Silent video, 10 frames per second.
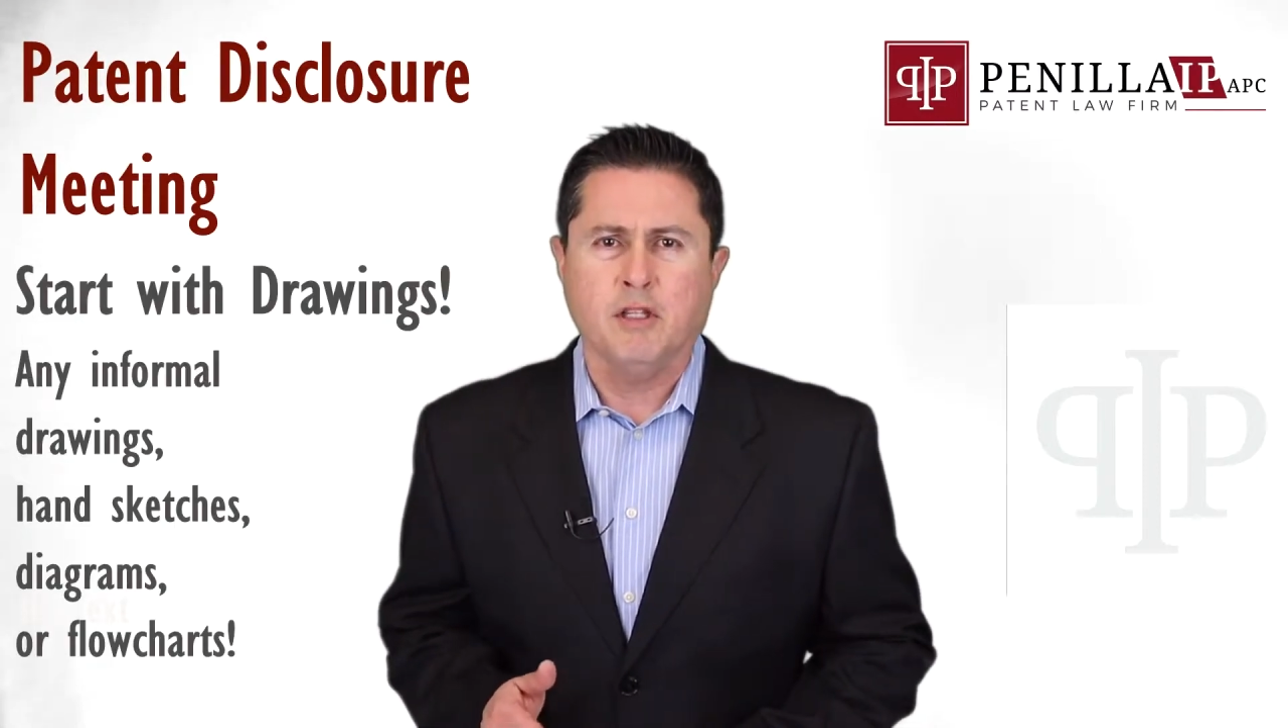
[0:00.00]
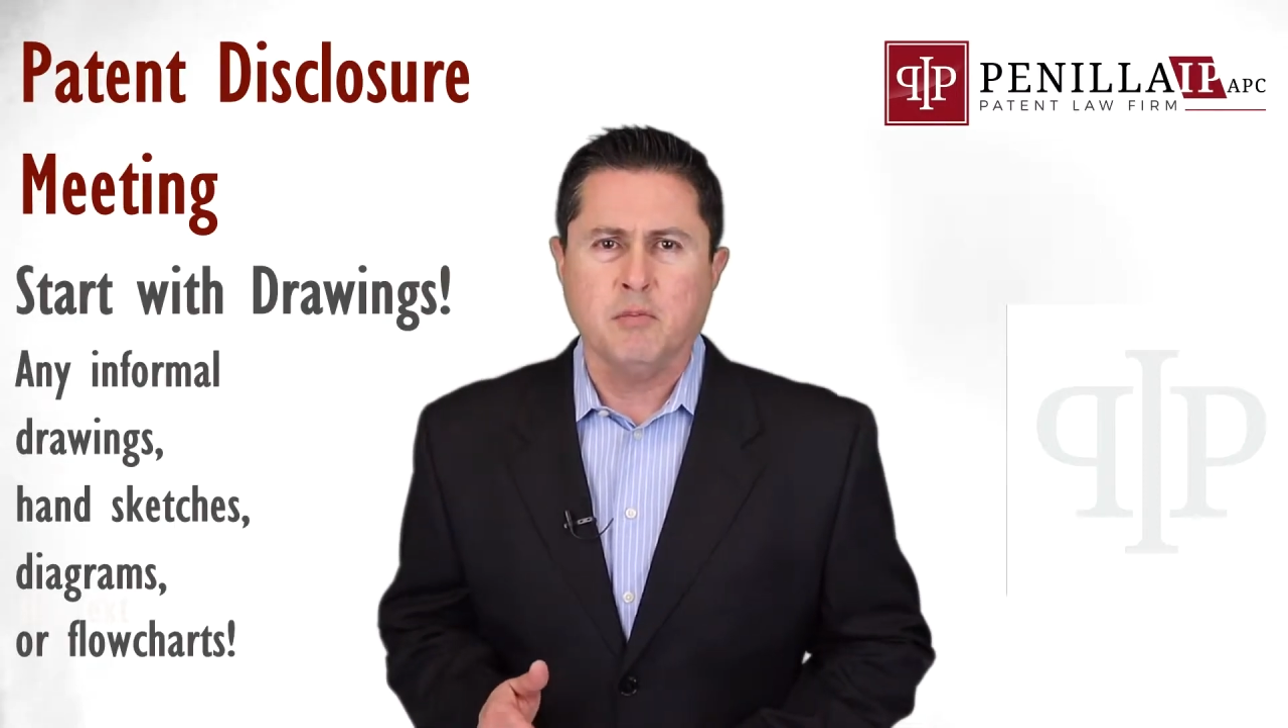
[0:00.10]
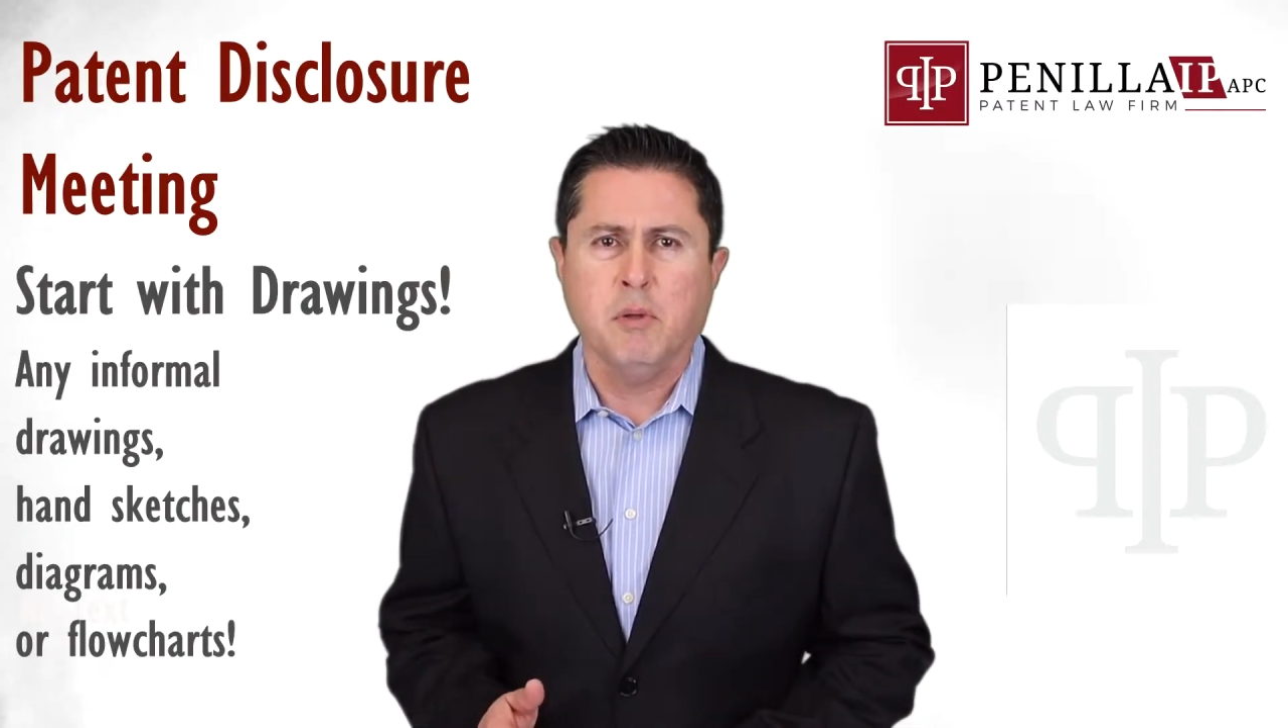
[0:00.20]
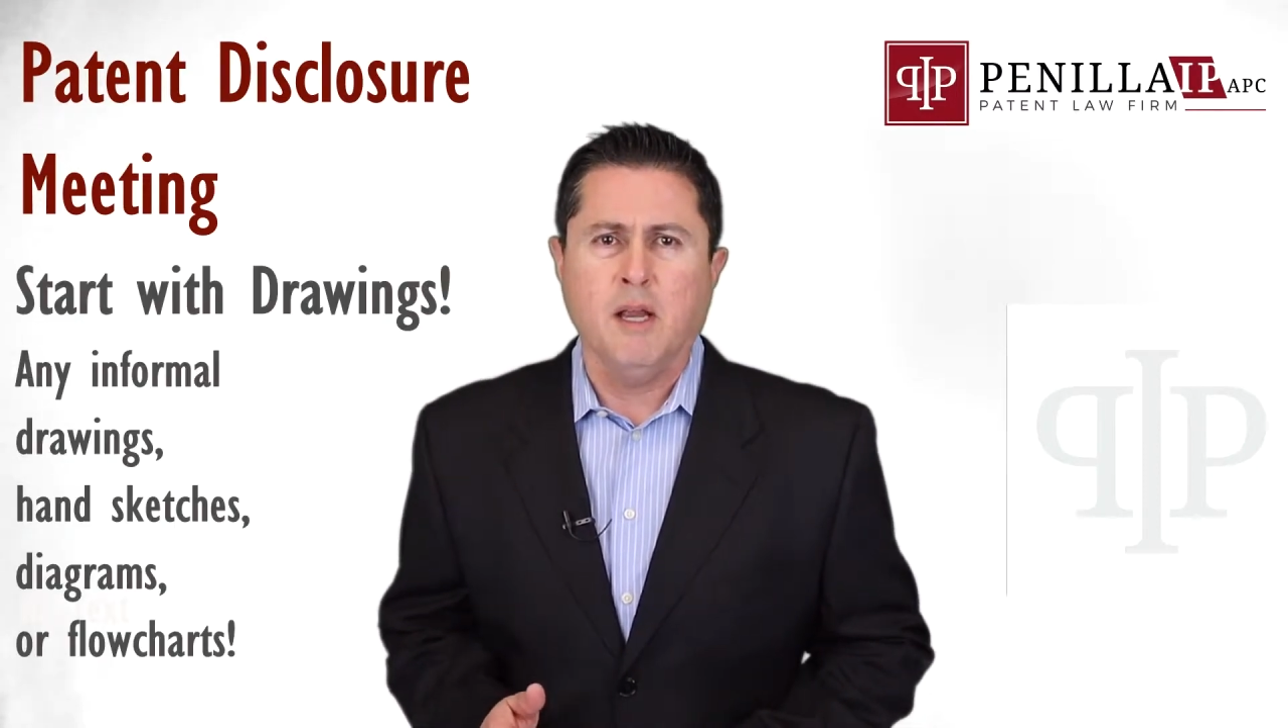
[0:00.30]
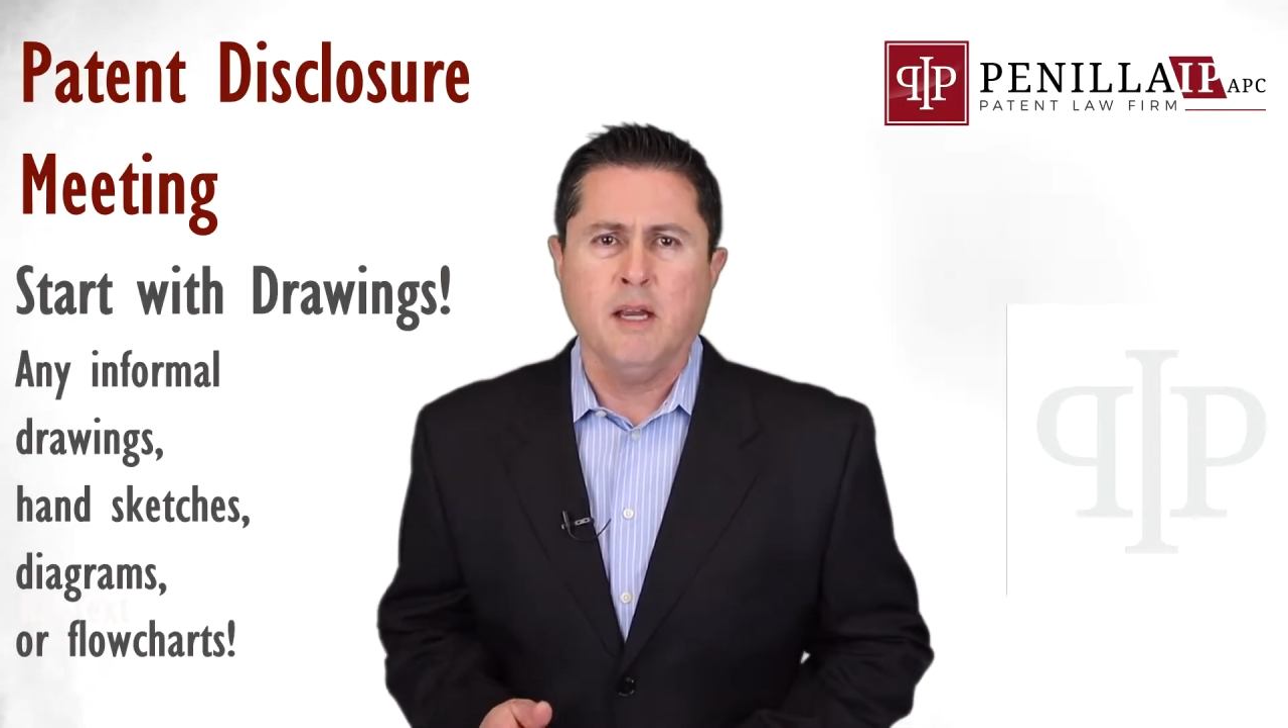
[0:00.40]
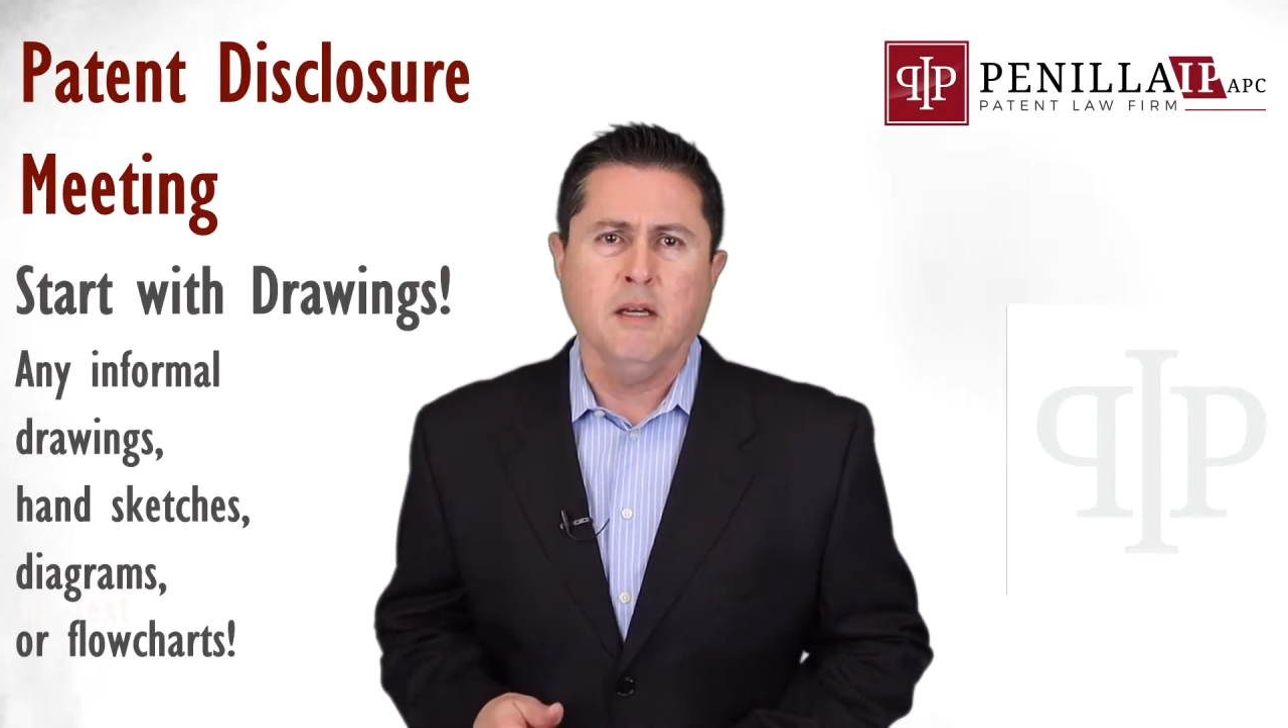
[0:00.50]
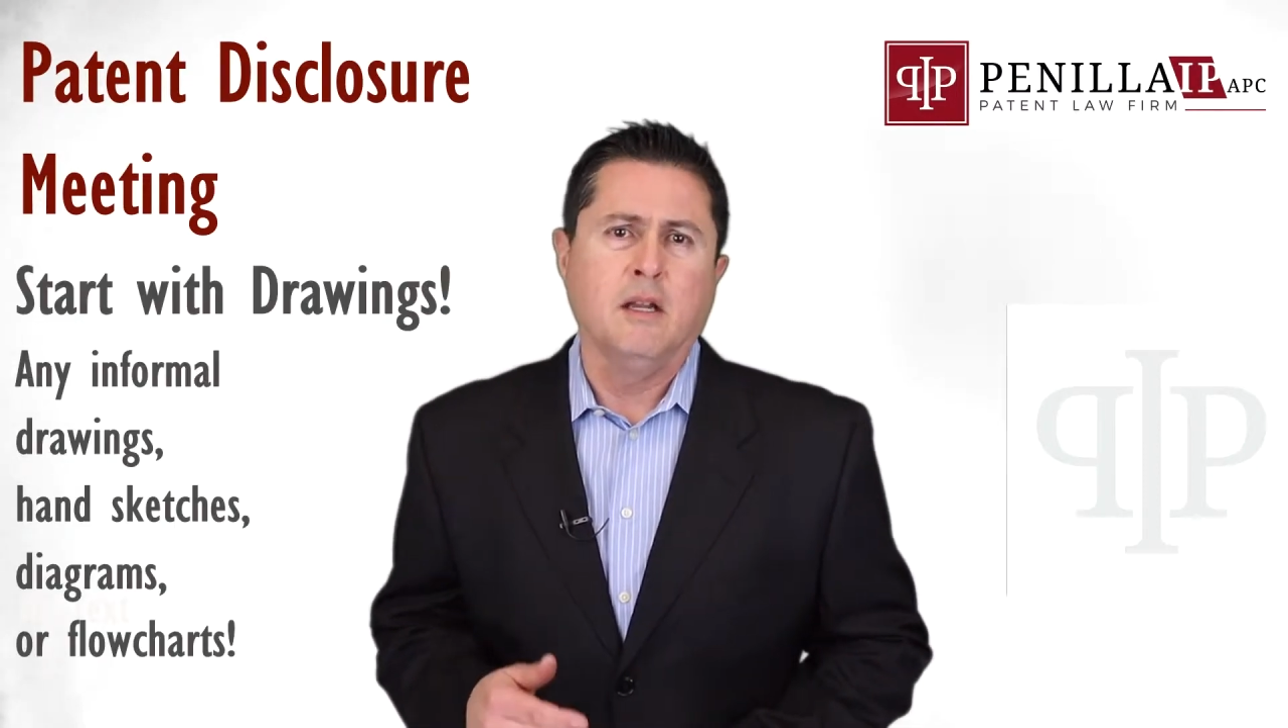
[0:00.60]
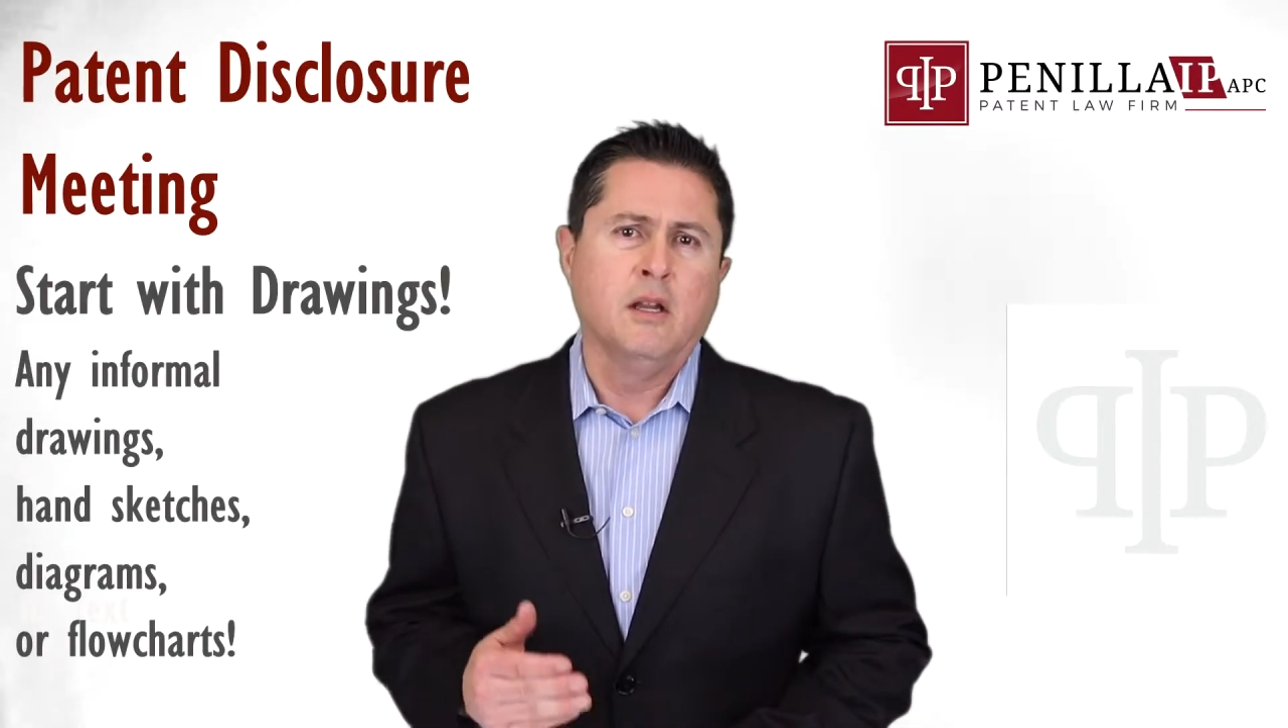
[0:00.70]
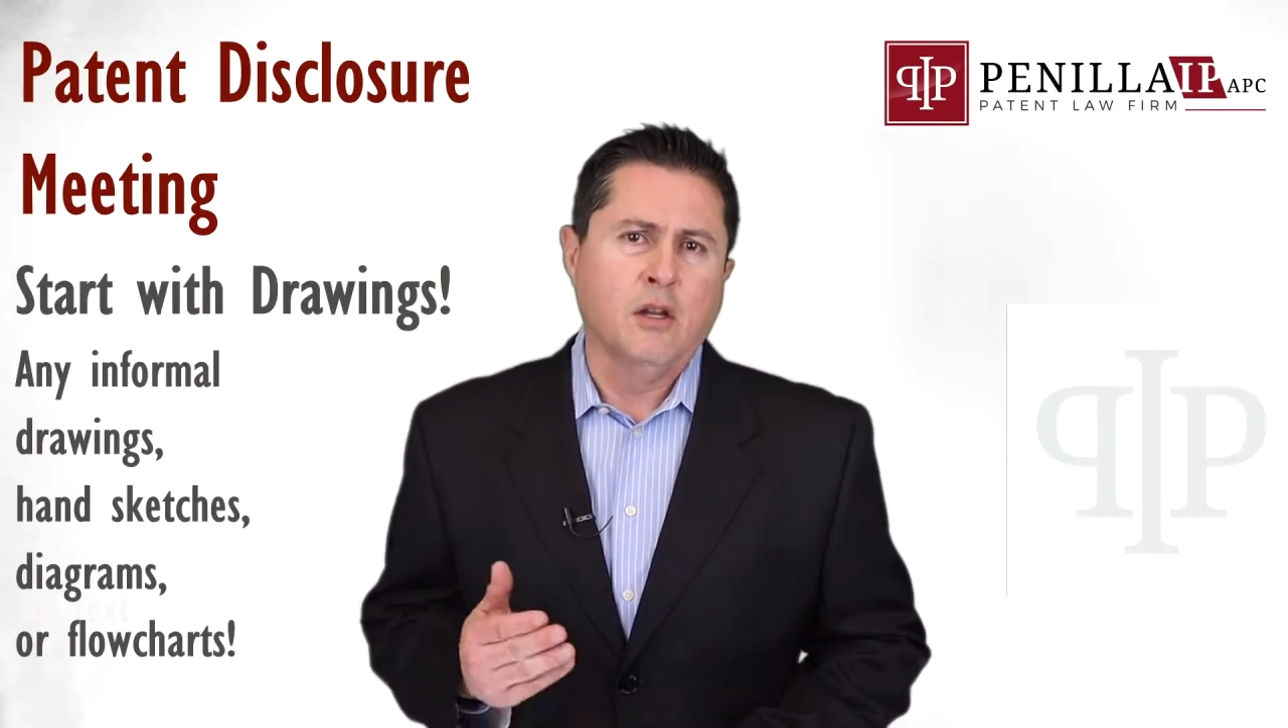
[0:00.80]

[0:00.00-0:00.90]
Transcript: explain